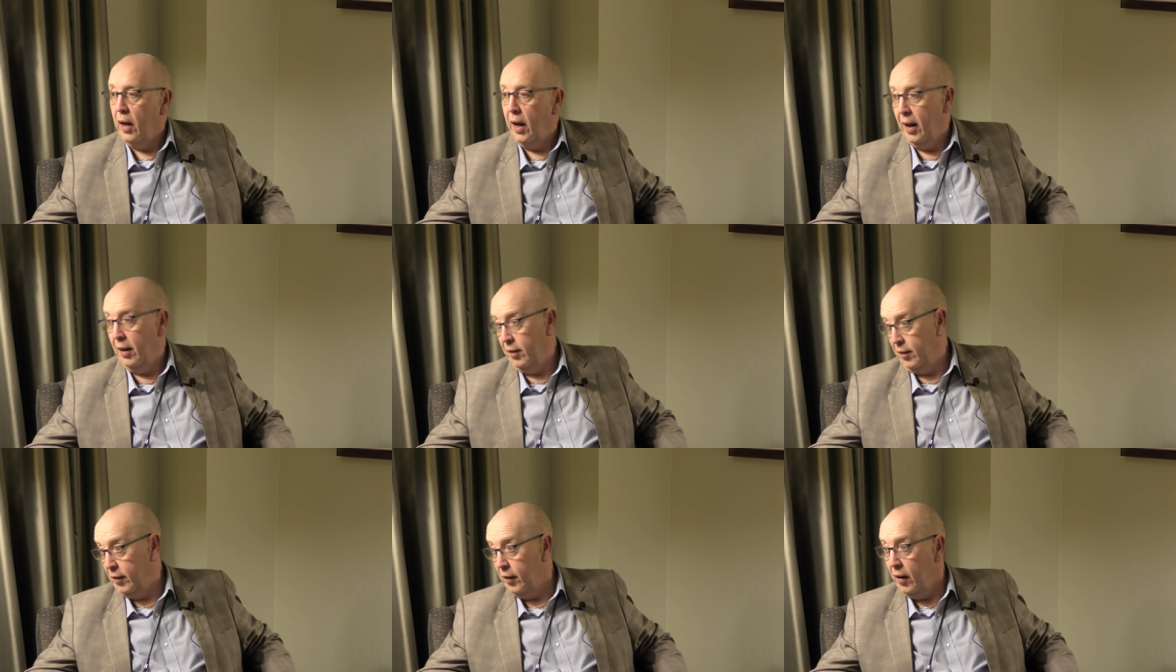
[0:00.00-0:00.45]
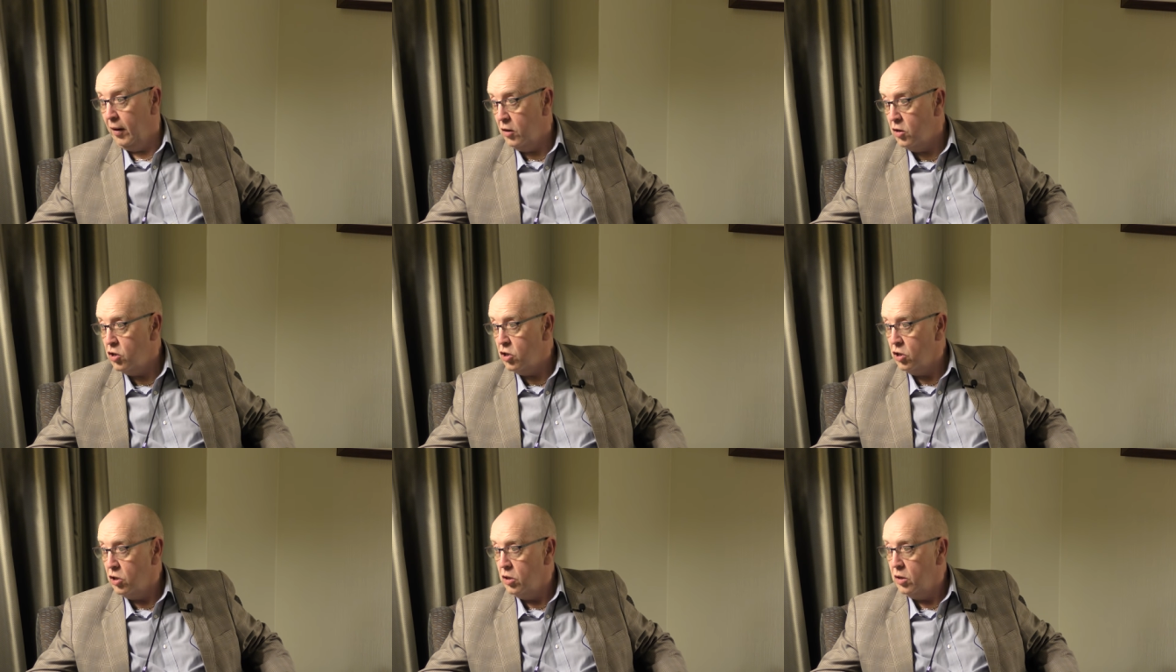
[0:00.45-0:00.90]
as
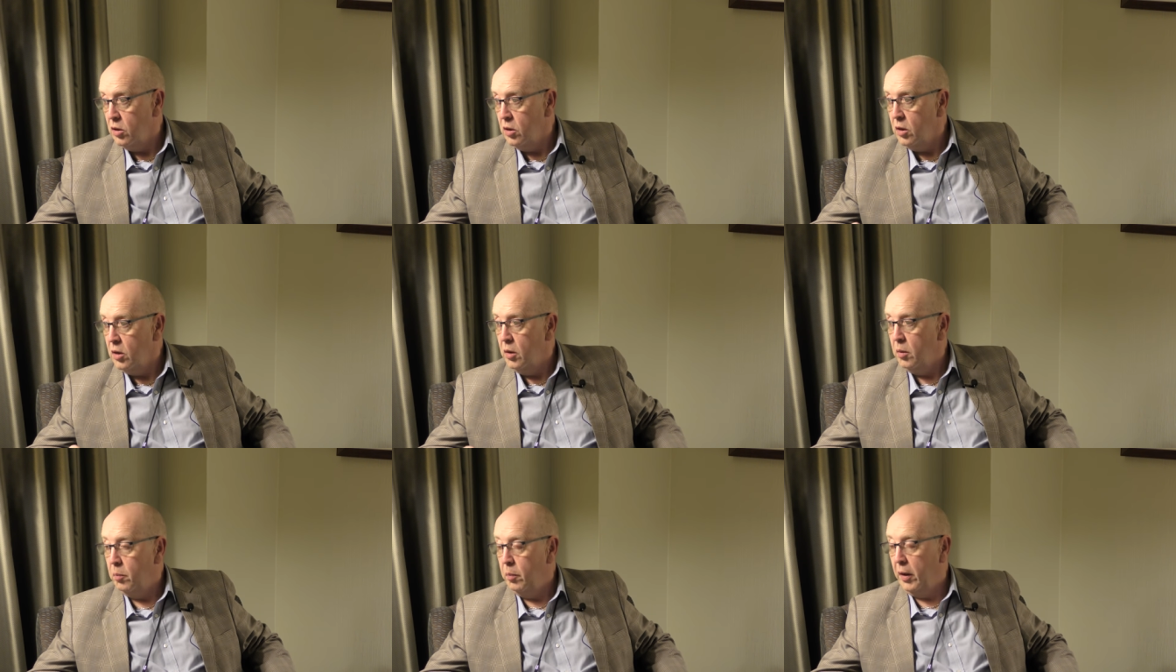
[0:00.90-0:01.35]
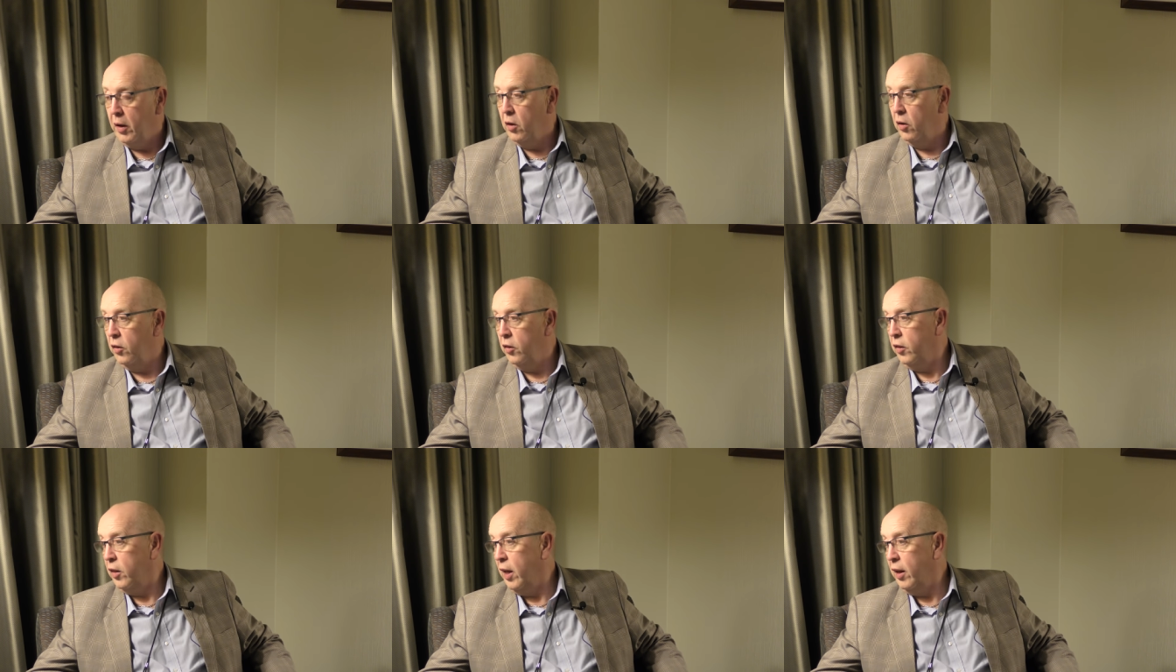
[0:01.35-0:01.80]
such okay.
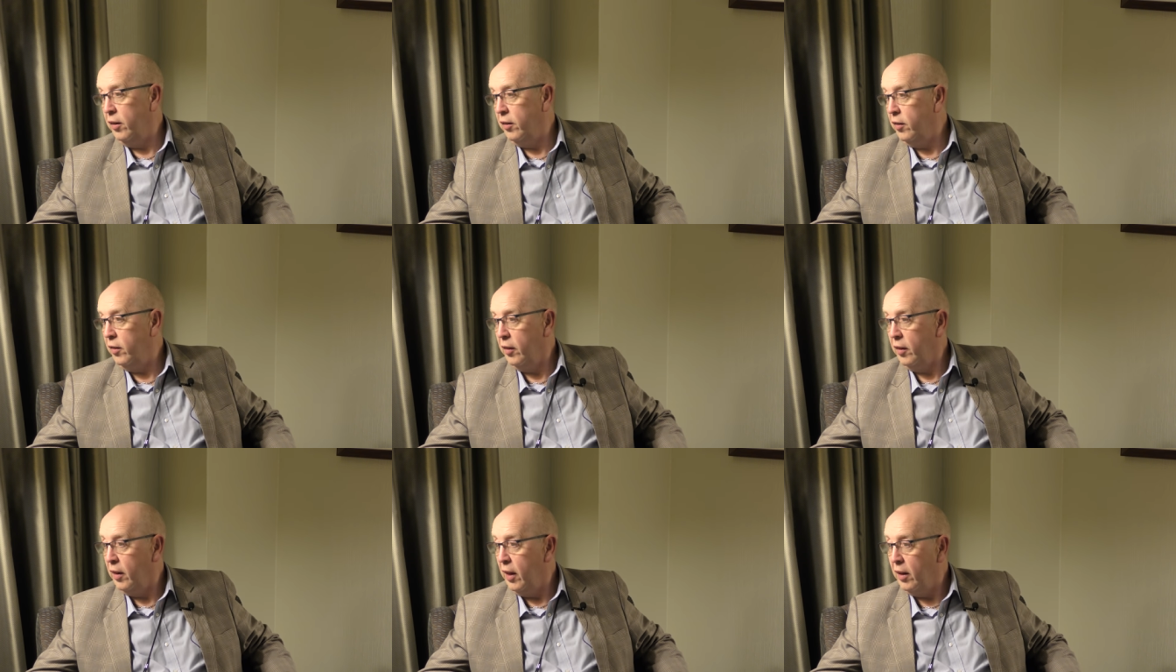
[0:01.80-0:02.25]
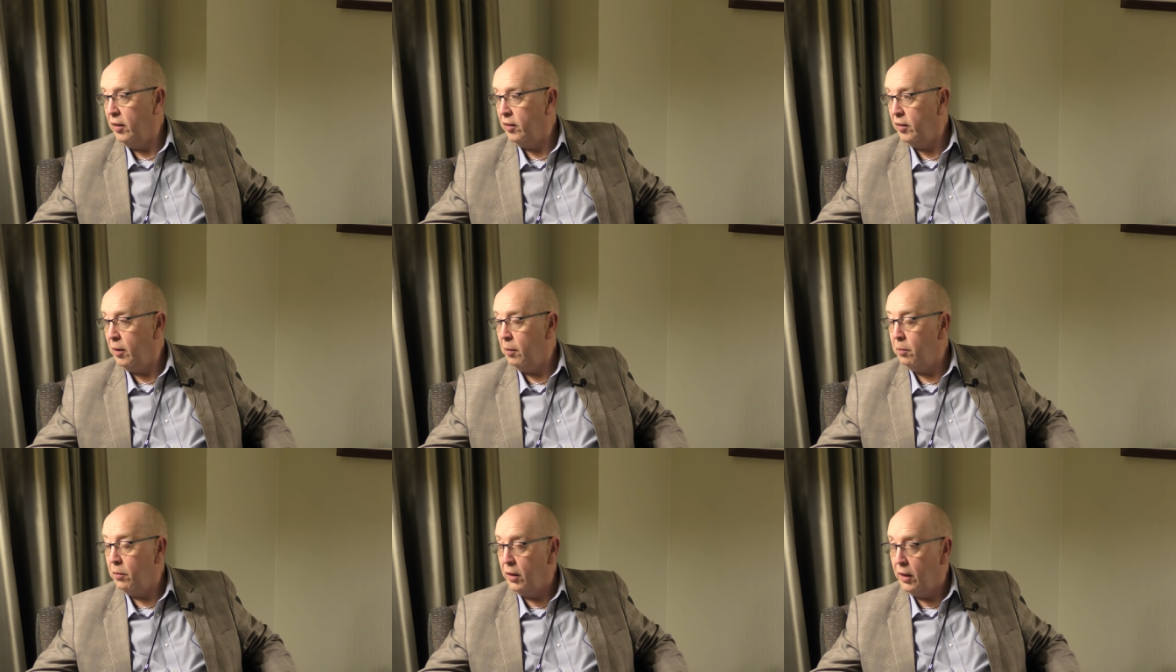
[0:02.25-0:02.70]
because that's that's
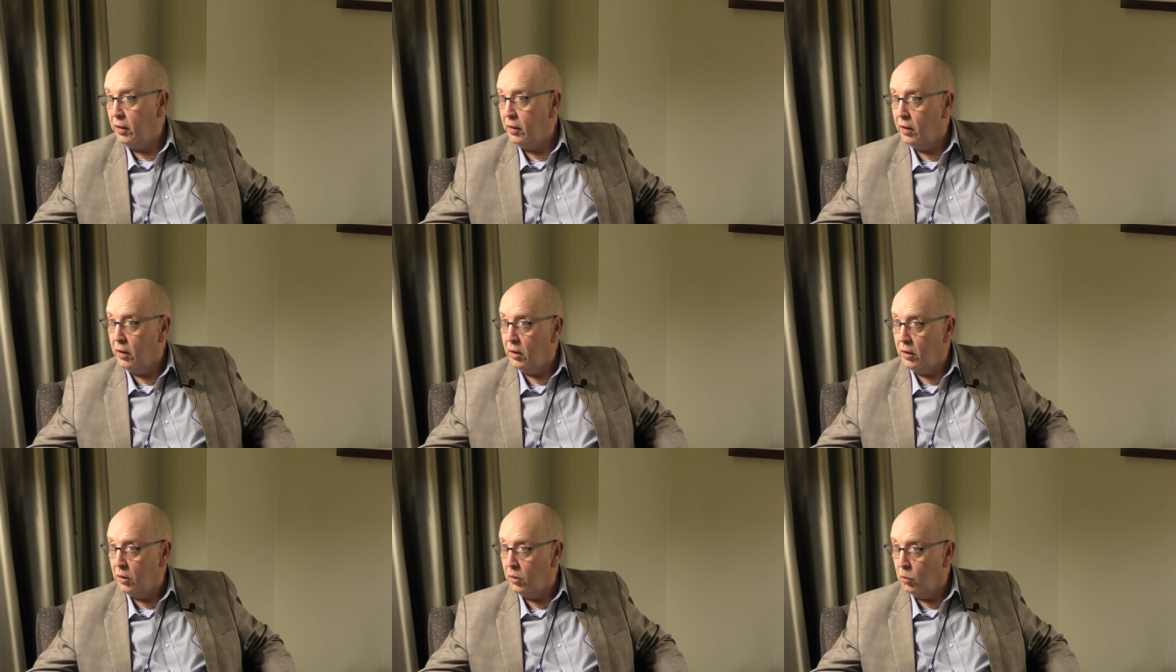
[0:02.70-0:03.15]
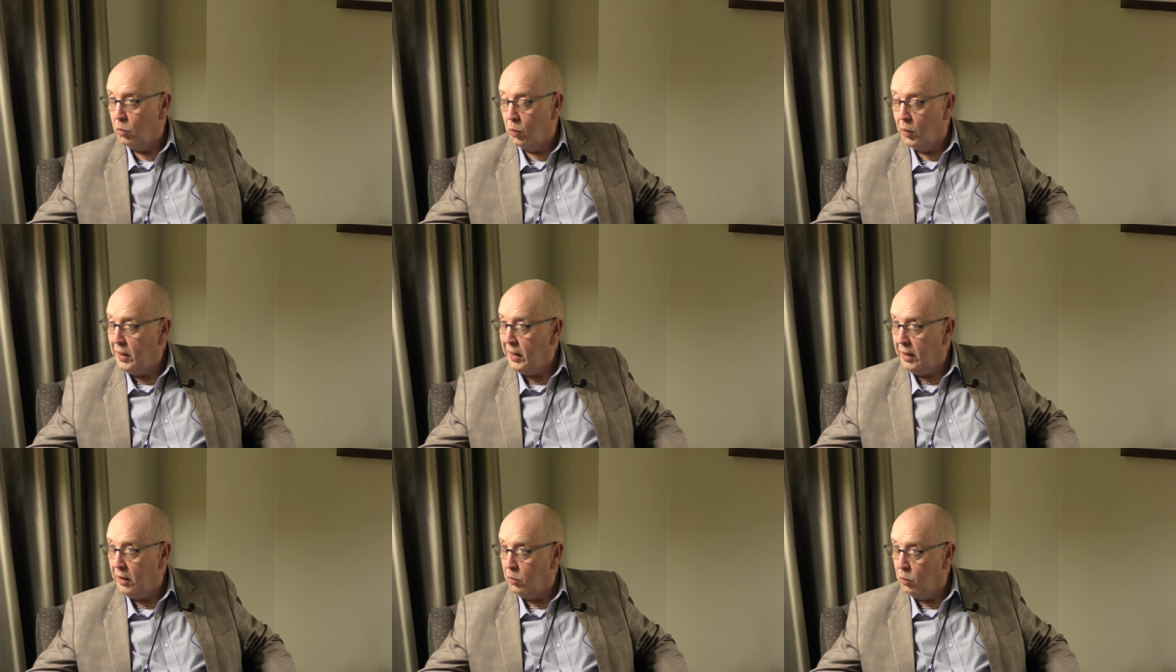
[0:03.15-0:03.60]
something that
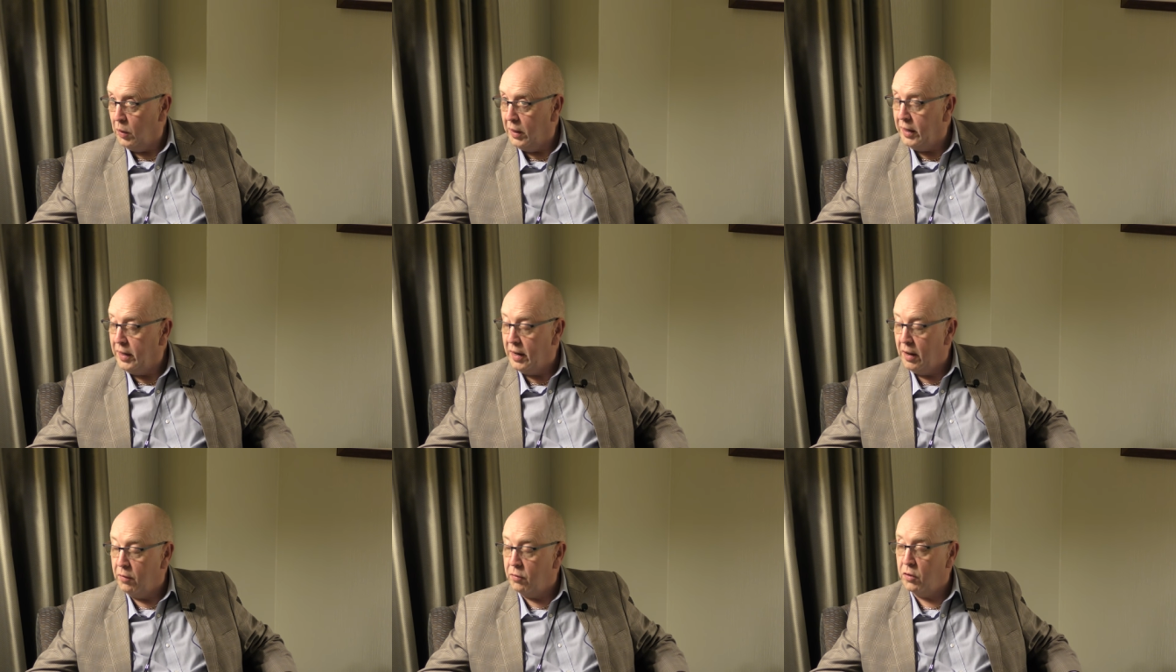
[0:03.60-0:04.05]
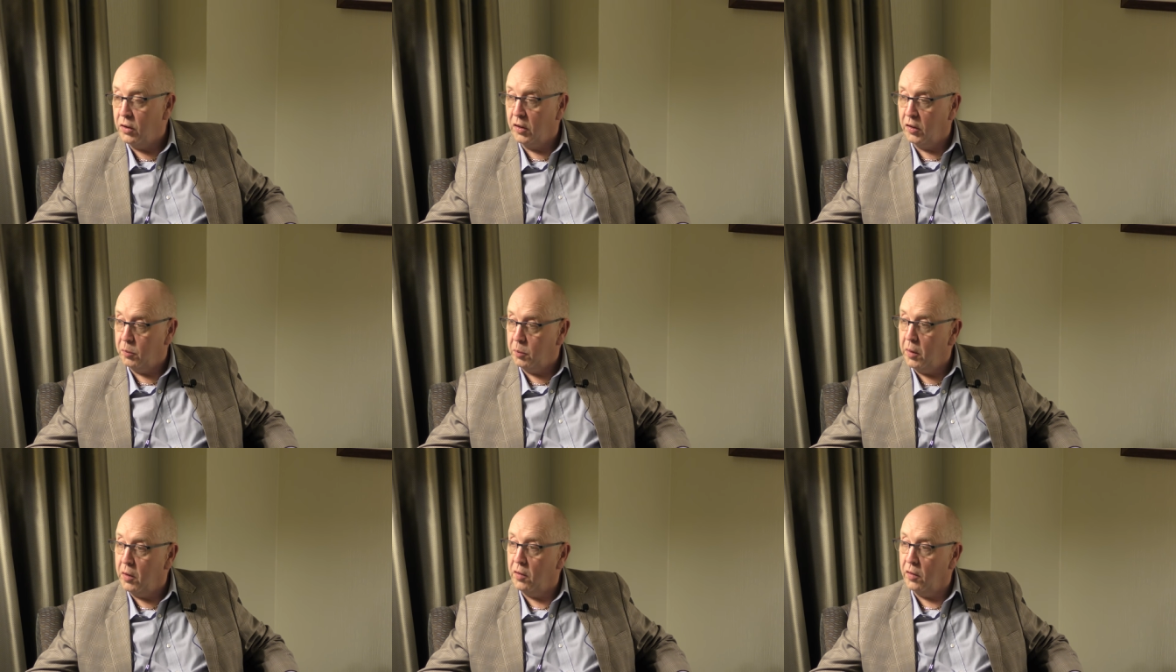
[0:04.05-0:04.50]
we we'd never
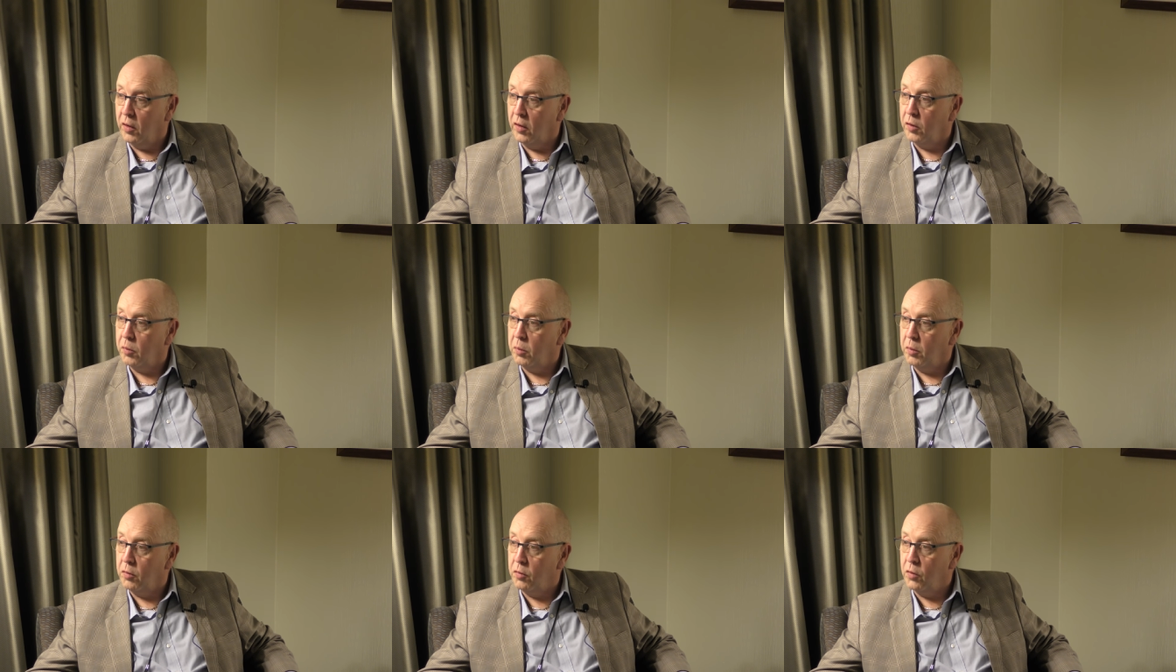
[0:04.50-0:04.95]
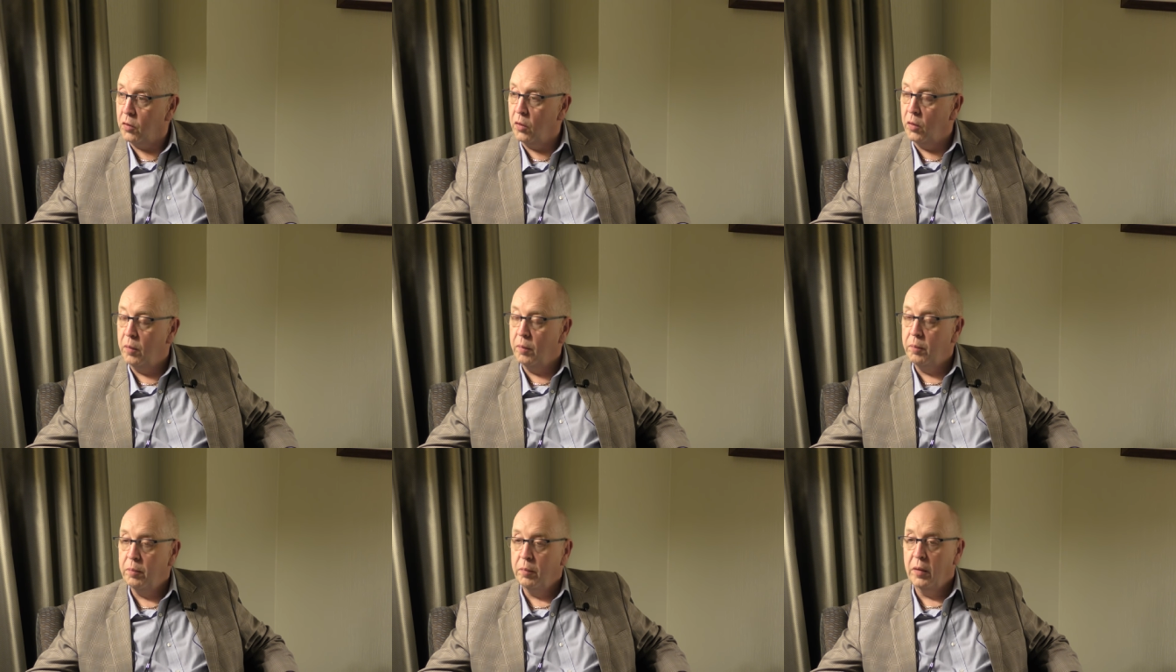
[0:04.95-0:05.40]
experienced before.
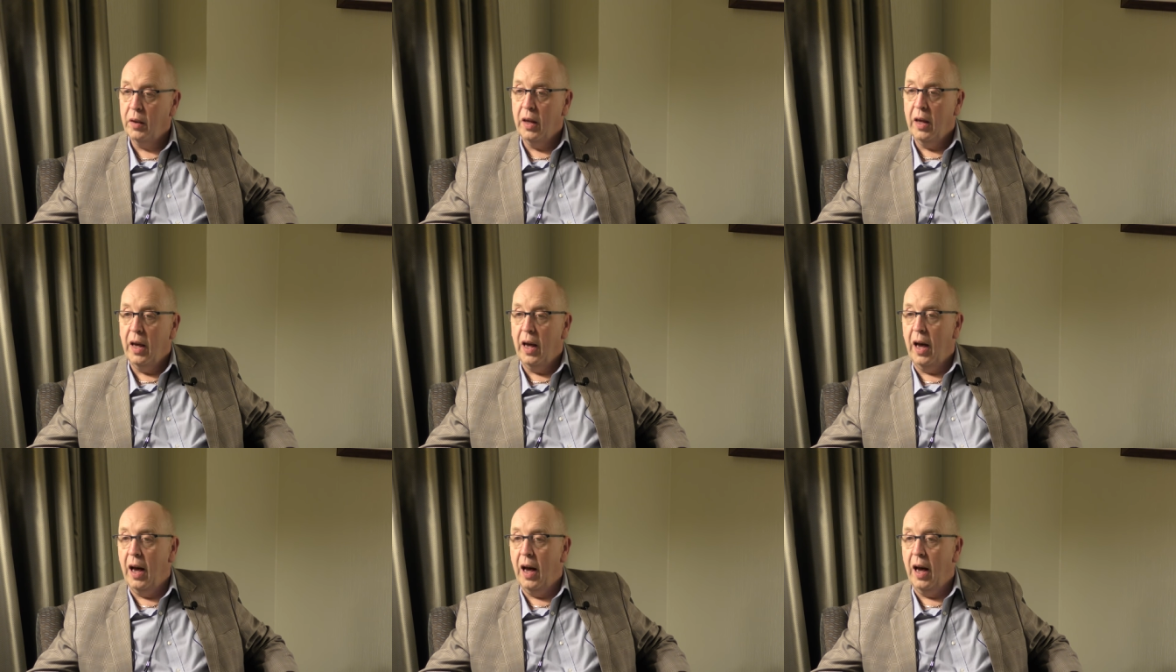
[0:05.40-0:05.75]
Mm-hmm.